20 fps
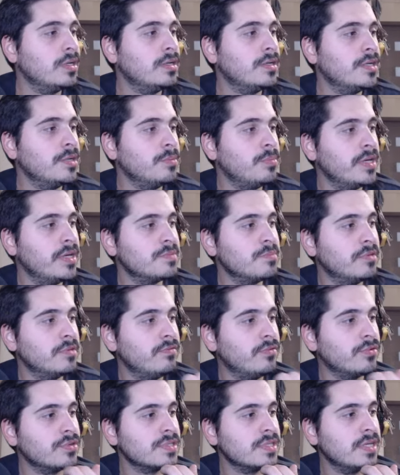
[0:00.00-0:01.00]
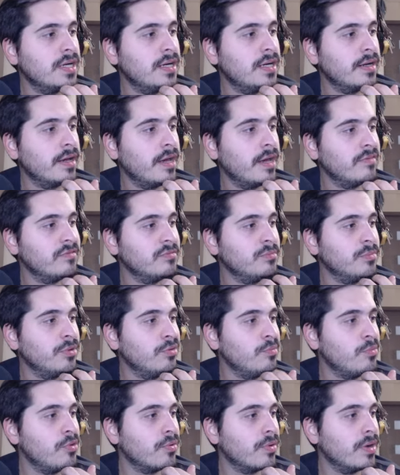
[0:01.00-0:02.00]
Replacement for Sar, I have
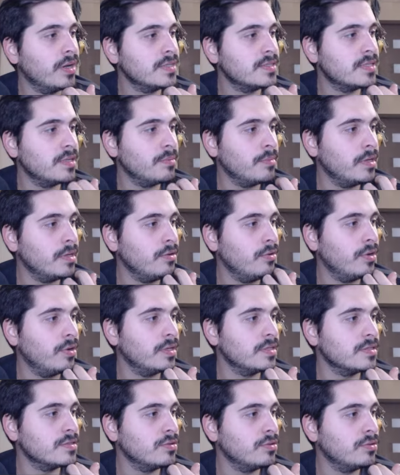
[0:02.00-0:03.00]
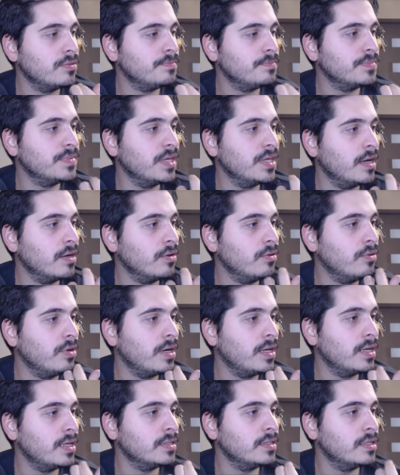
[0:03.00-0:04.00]
Mbeumo, Rice, Semenyo, Enzo, Thiago
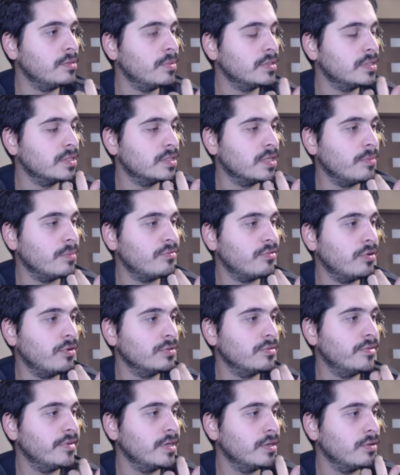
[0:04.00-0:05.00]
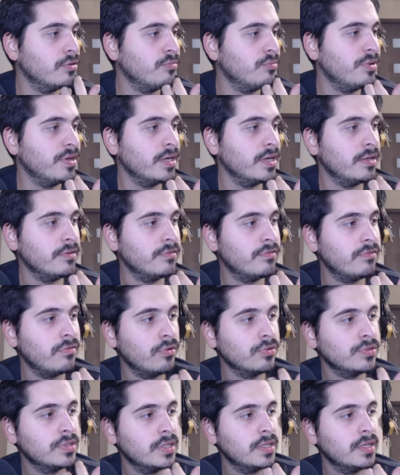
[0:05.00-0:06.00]
Haaland, and Mateta up front. Thinking of bringing in
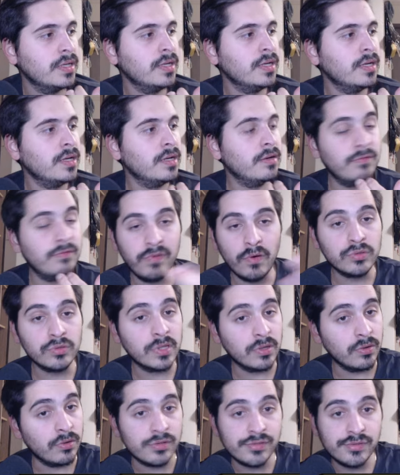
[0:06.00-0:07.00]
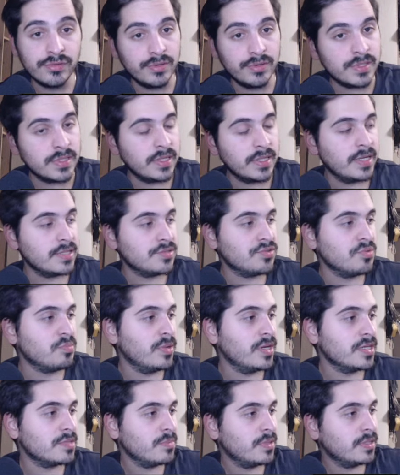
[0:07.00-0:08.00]
Foden. Foden also is a nice
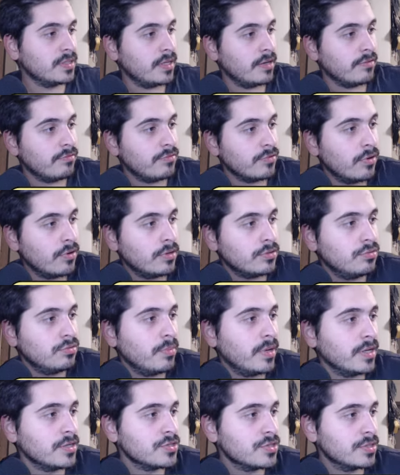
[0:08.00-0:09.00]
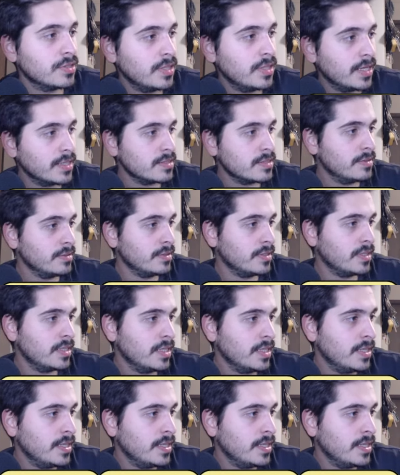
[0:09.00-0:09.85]
replacement. I forgot to mention Dexter.